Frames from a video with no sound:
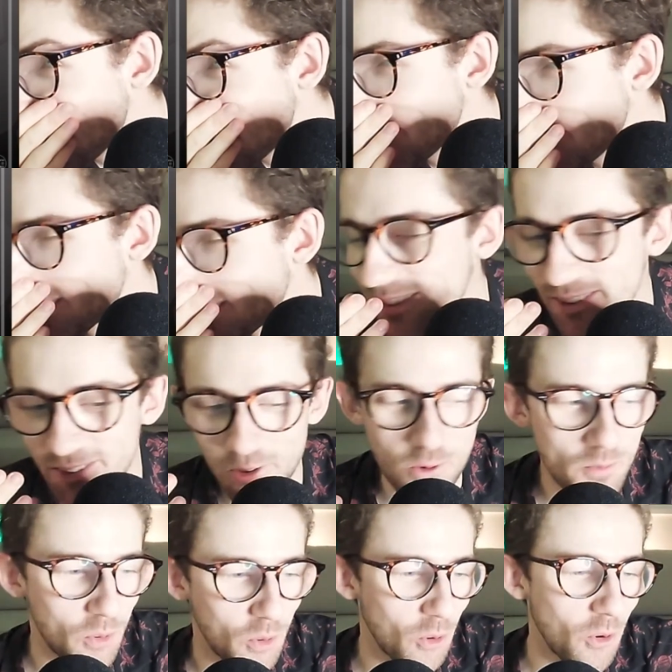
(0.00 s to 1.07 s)
This is so
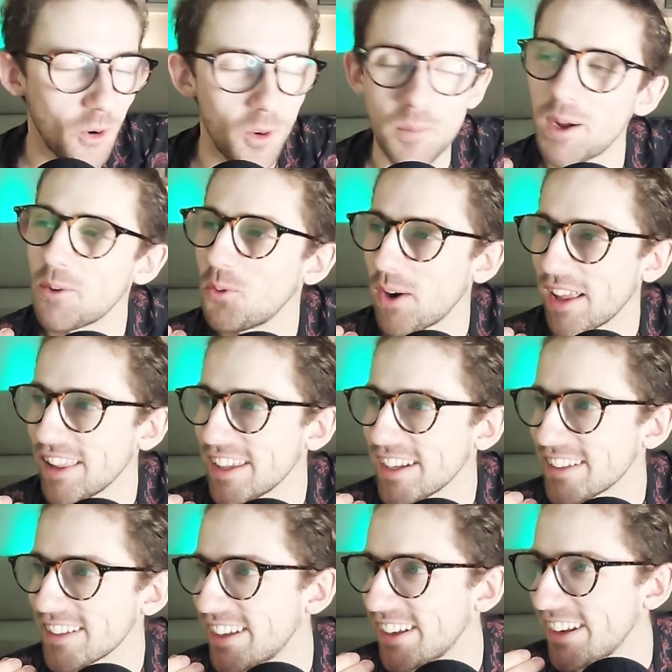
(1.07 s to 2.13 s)
poor by
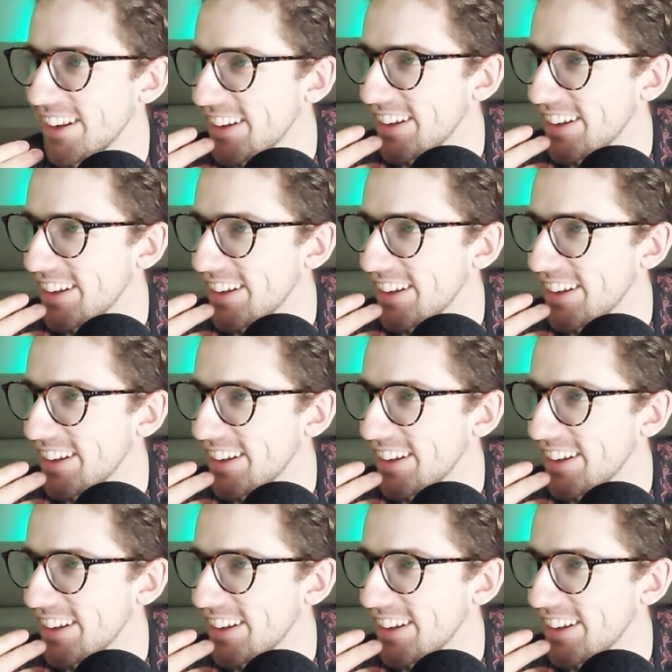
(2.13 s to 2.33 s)
Wellington.